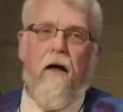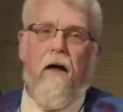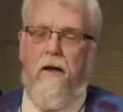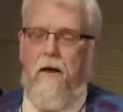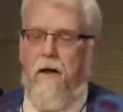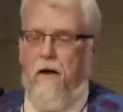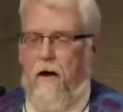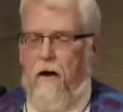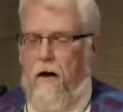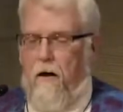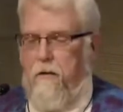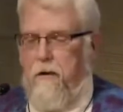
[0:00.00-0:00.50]

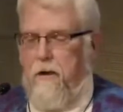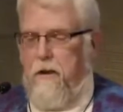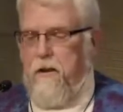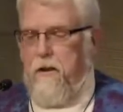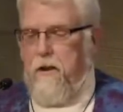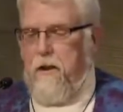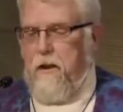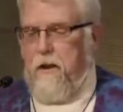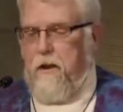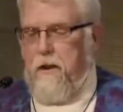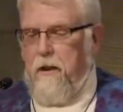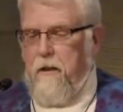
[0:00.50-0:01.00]
and he
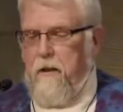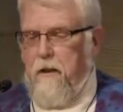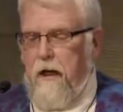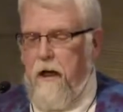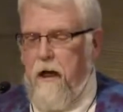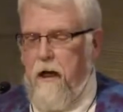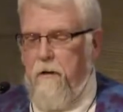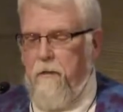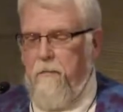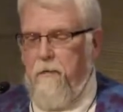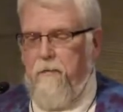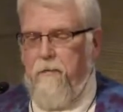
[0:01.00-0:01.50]
always cleared
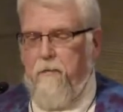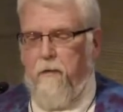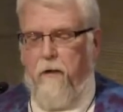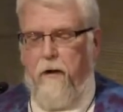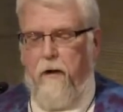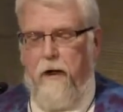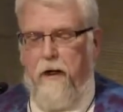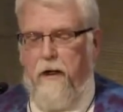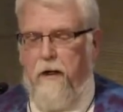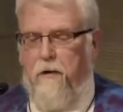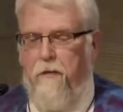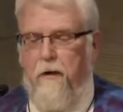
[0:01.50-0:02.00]
out
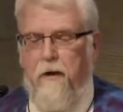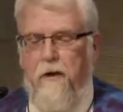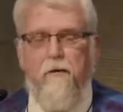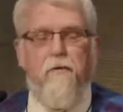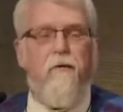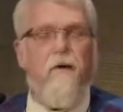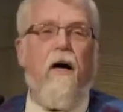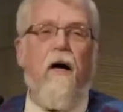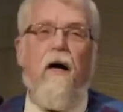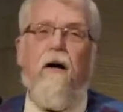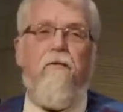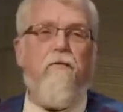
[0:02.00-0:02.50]
before anyone
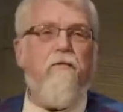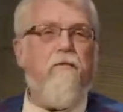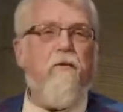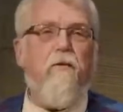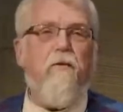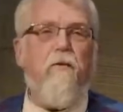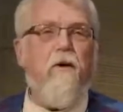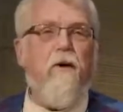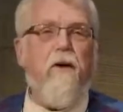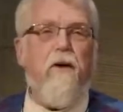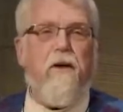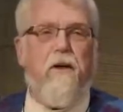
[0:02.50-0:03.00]
arrived
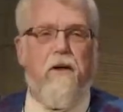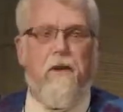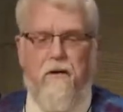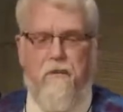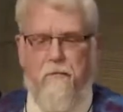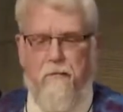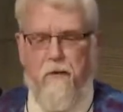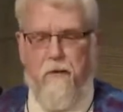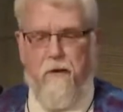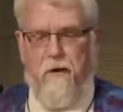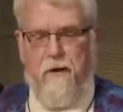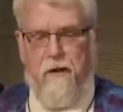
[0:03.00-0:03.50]
for work
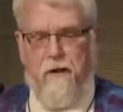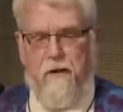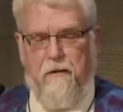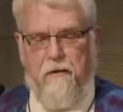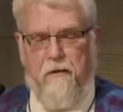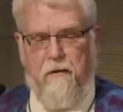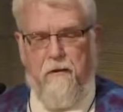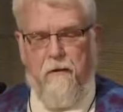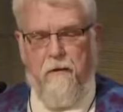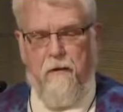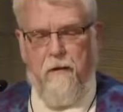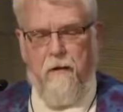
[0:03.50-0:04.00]
in the
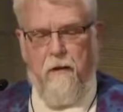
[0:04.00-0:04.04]
morning.